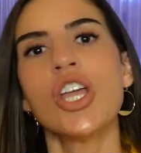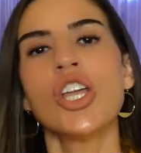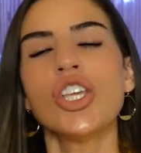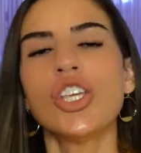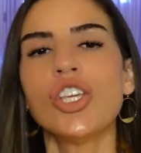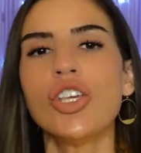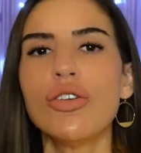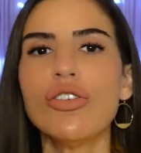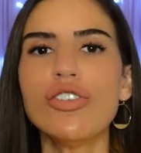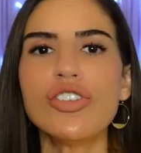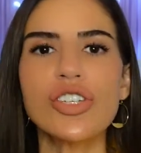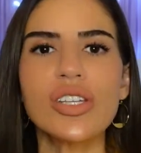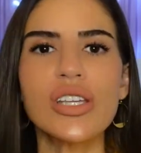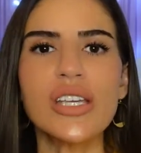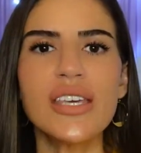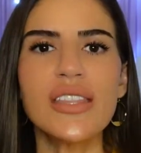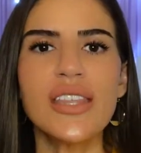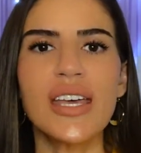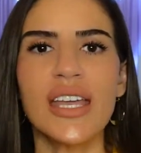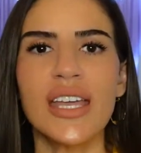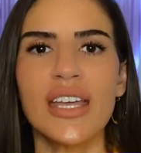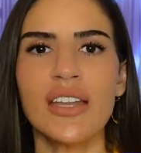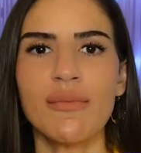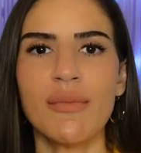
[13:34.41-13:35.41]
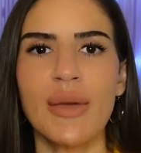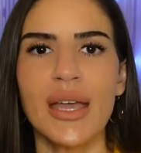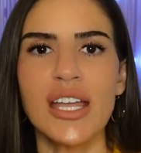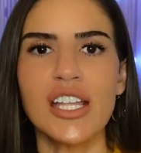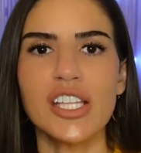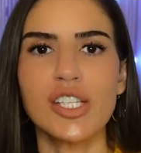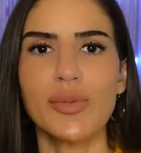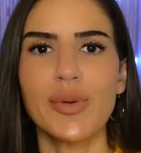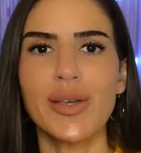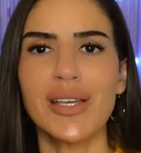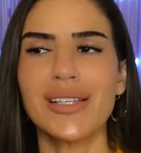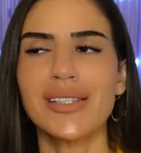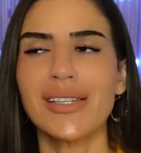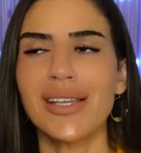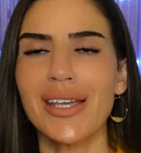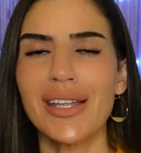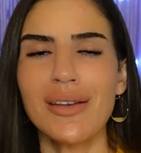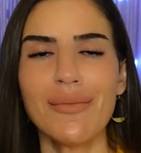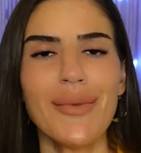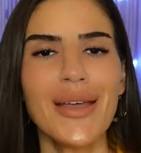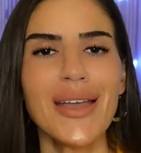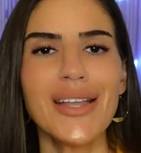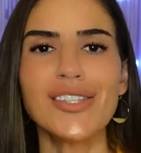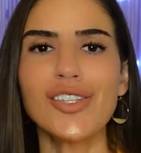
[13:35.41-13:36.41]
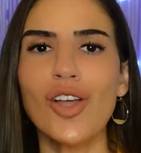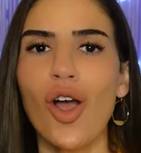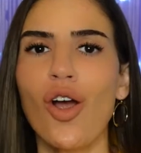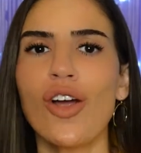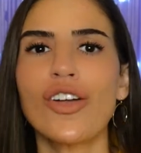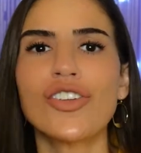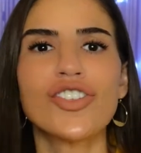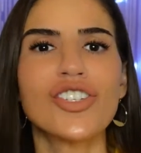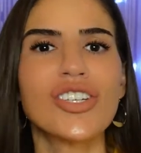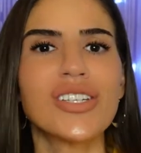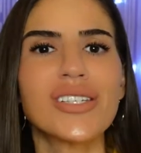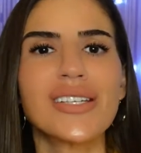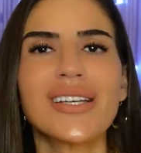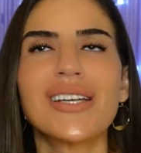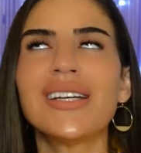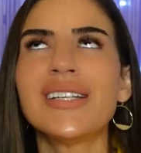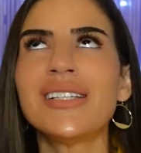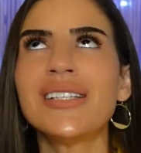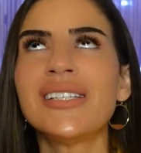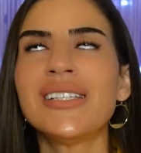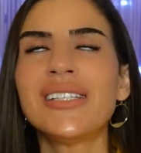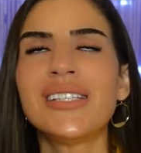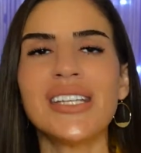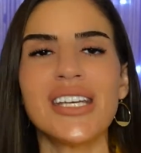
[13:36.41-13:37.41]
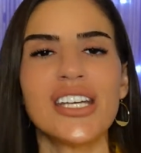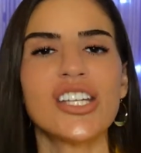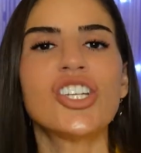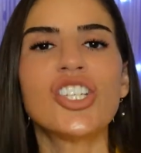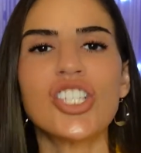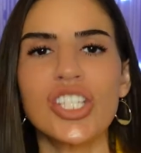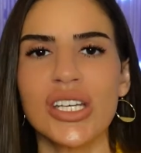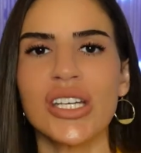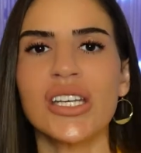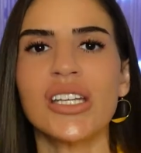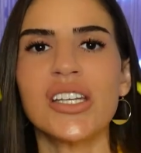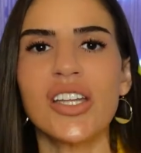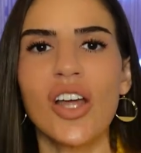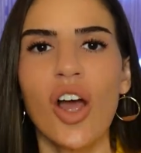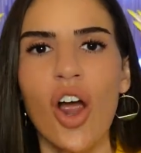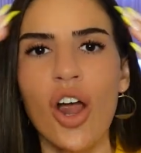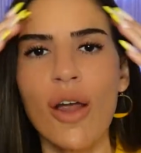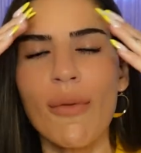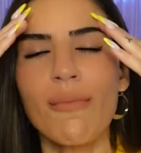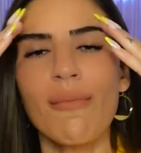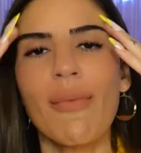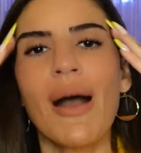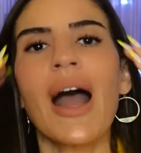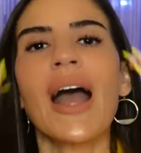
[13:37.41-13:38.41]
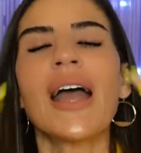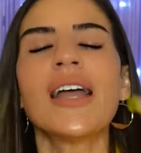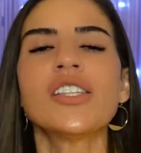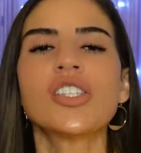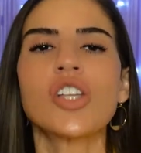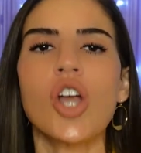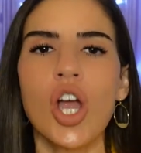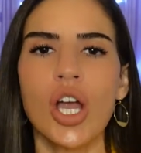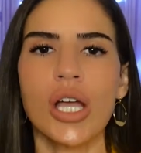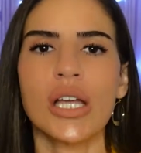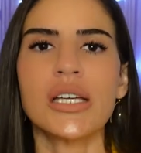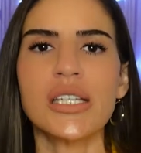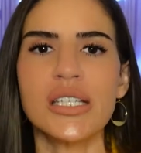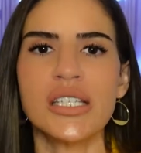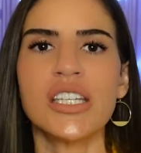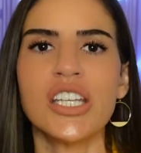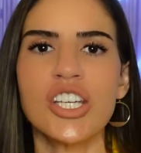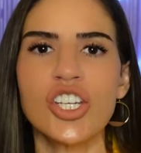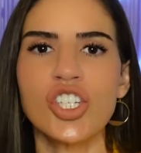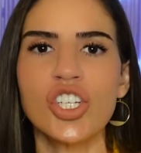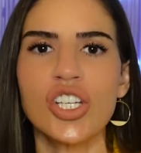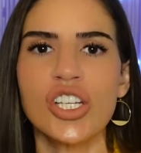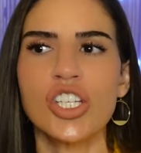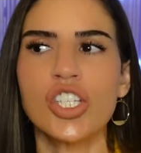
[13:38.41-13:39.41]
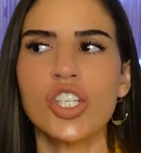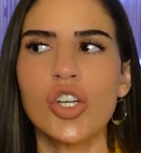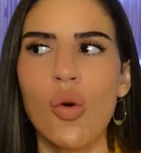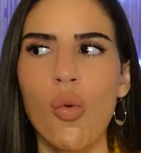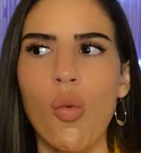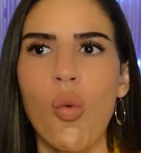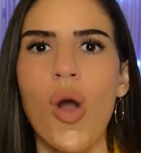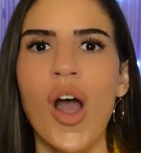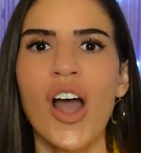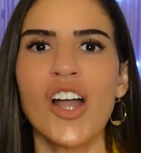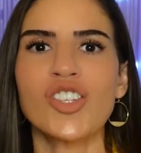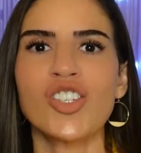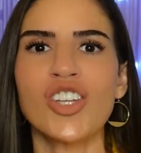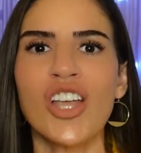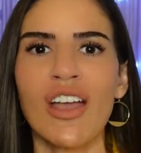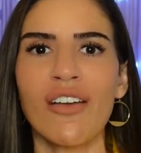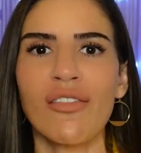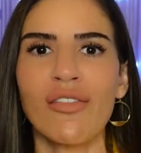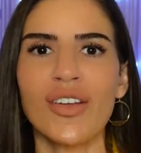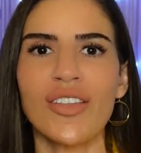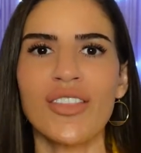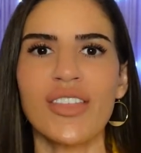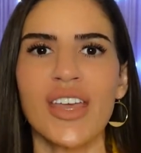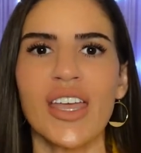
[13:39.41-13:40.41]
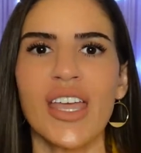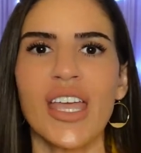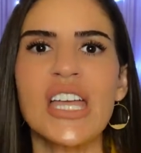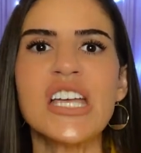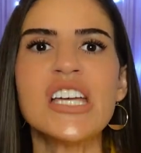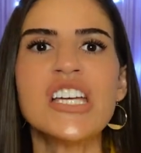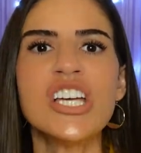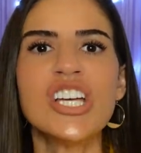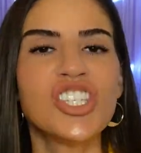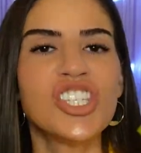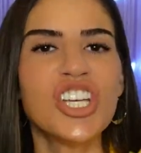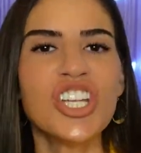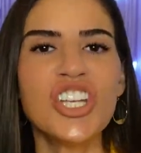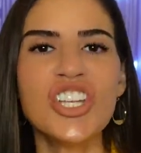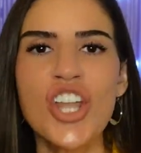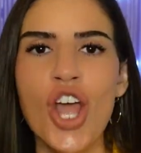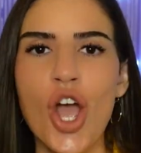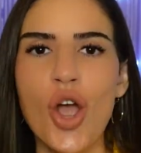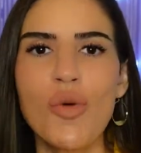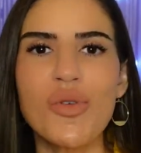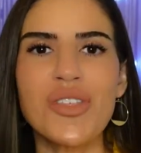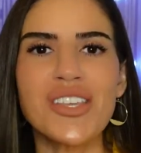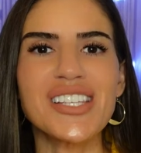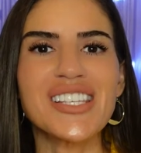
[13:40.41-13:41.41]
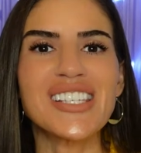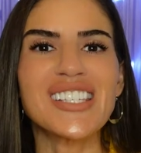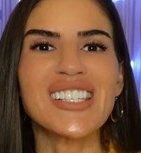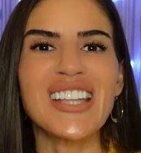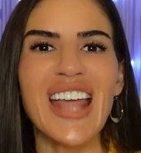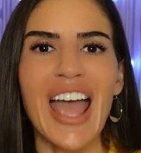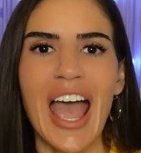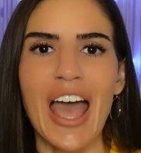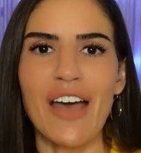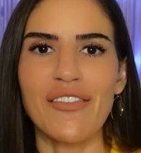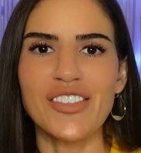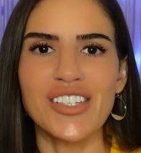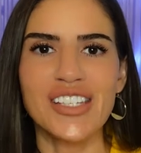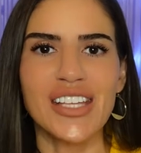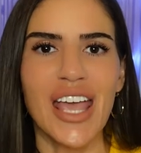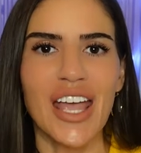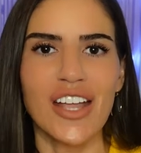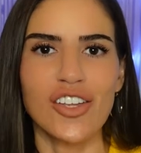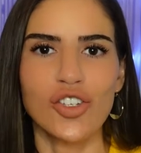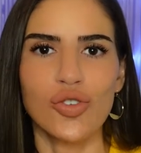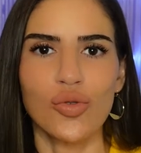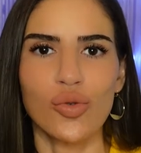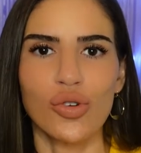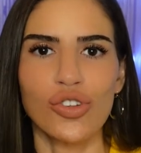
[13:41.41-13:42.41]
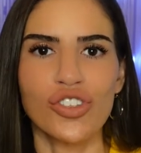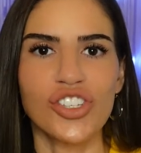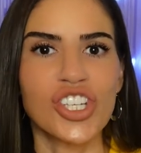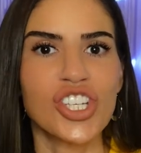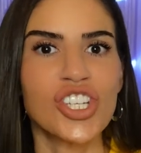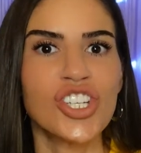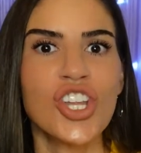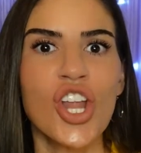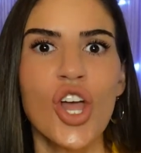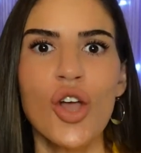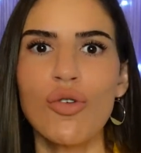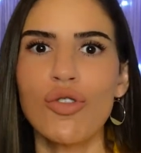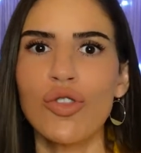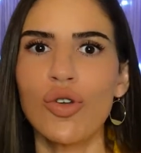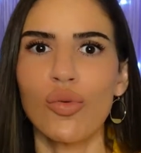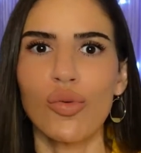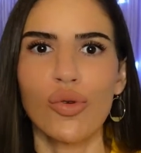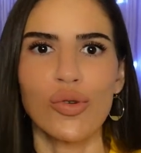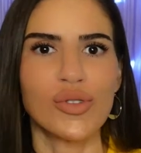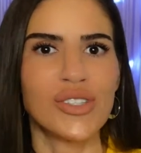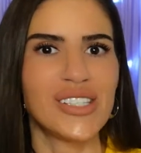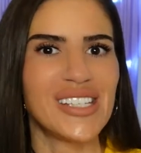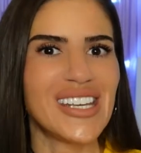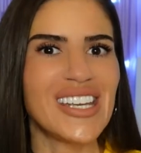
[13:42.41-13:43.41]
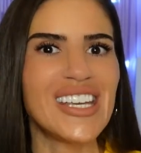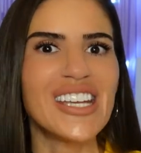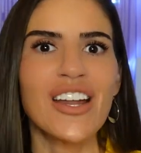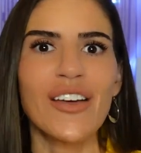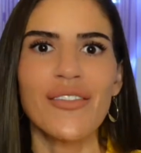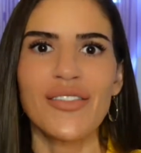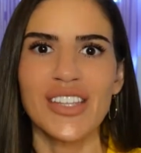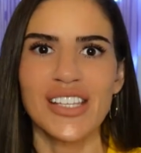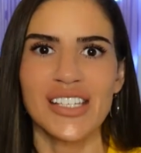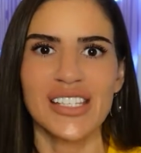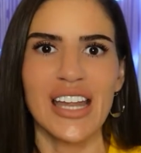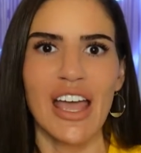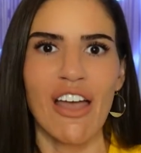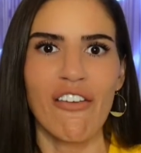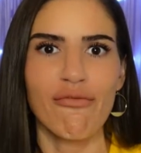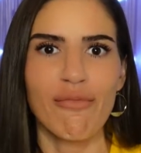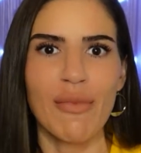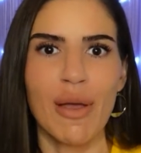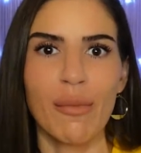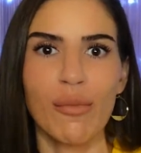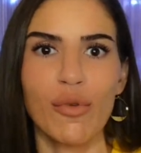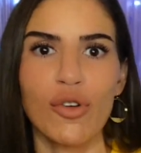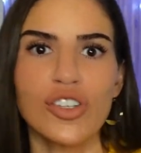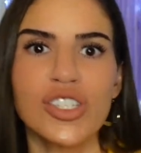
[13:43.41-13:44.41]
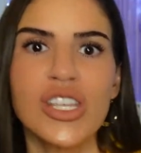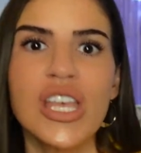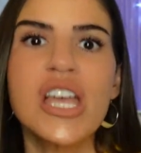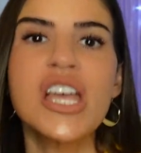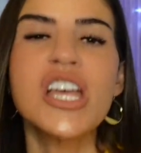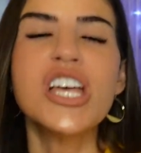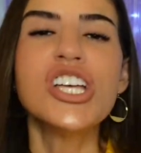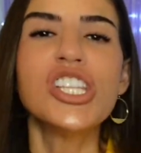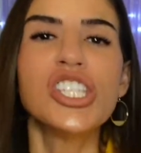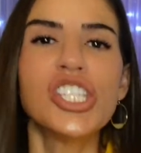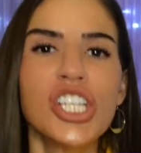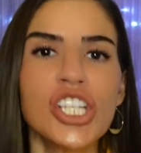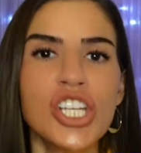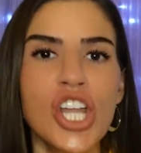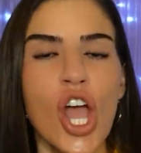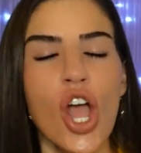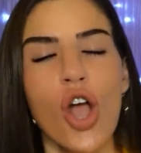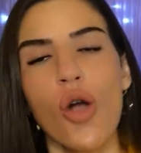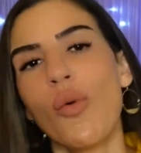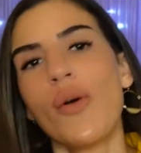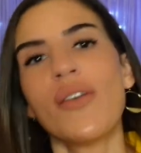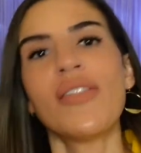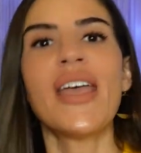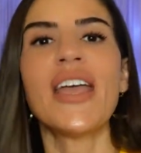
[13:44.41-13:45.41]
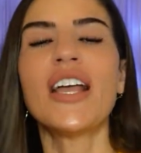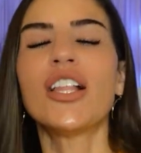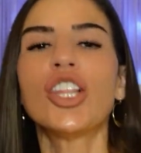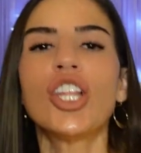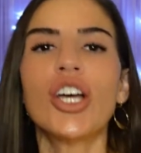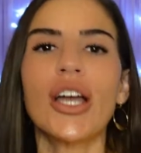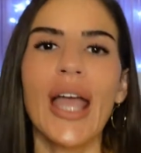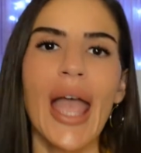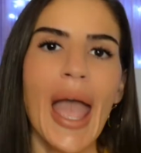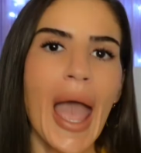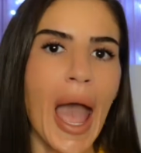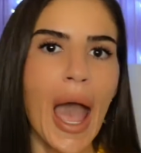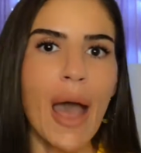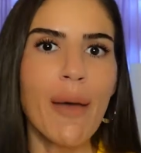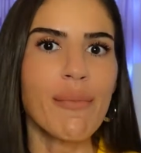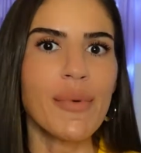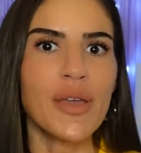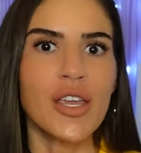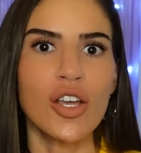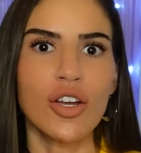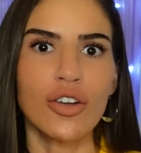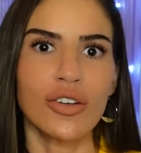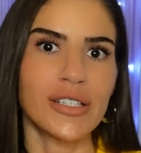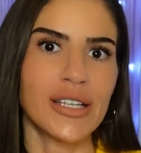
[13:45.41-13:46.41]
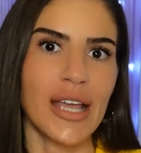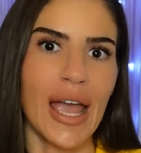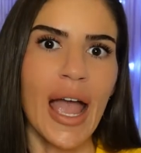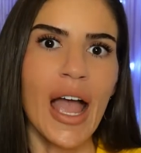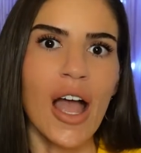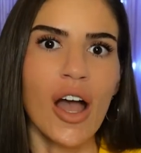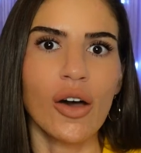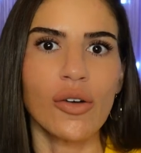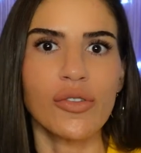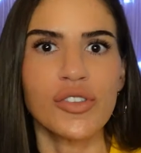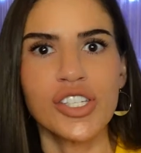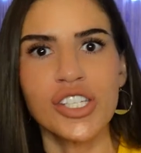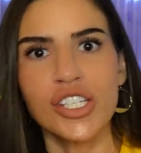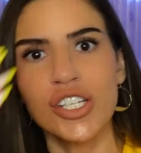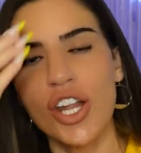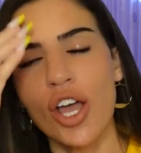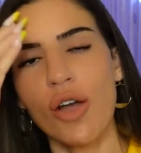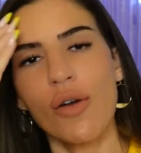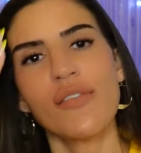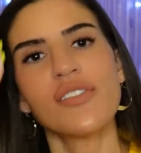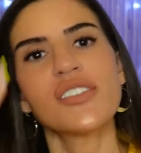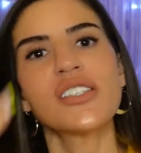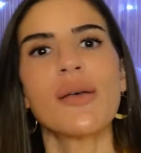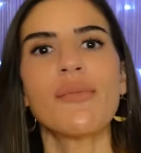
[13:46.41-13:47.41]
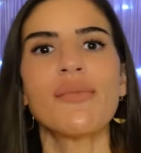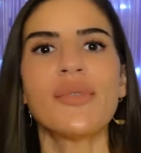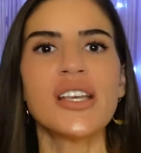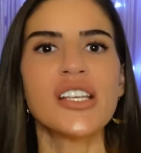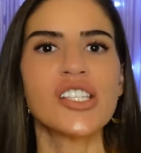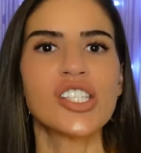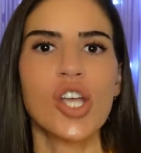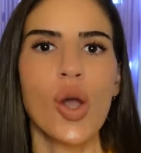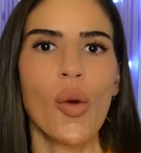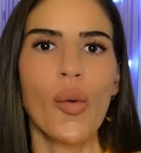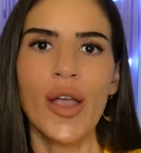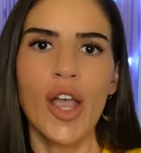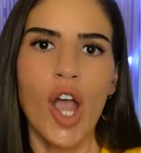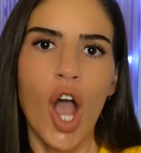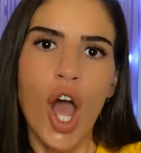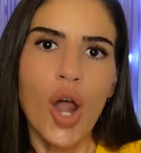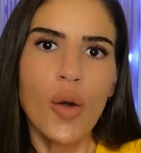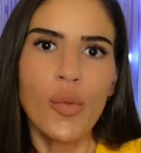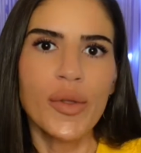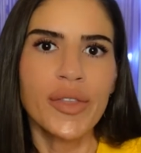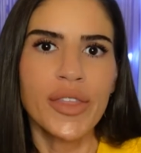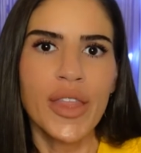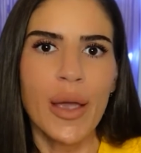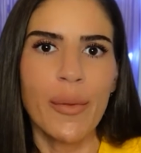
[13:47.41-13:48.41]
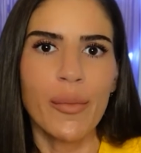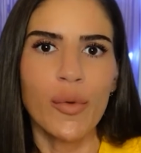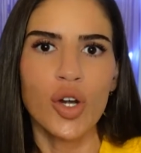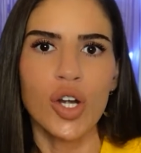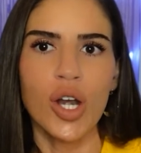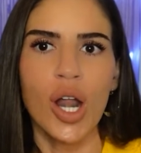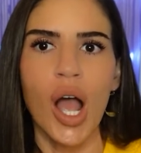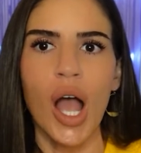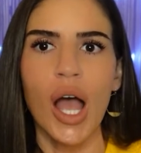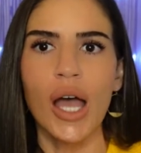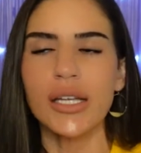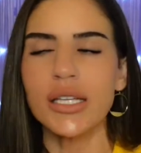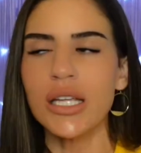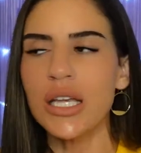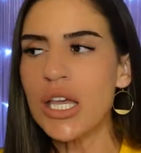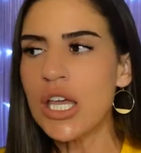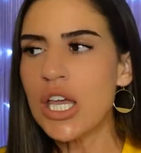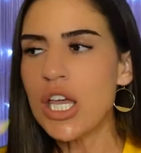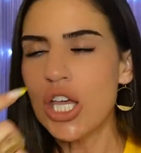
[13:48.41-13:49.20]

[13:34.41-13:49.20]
Usually the inmates, because inmates are just conditioned, our minds are conditioned to watch everything, to know the staff schedule, to know the routine of the staff members, to know when they look happy or down, to know if something's going on with them or not.